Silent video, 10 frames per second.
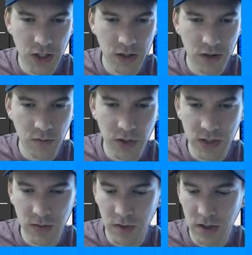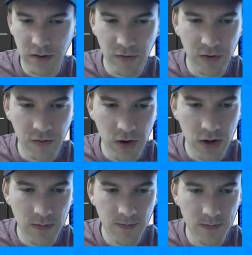bullet speed every
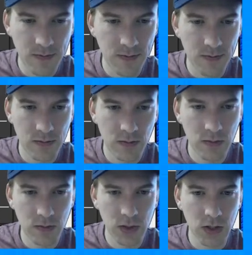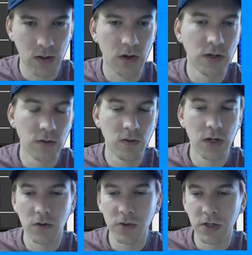frame. So I do want
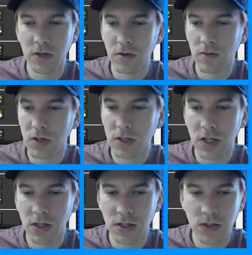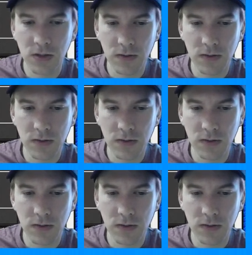to only do it when it changes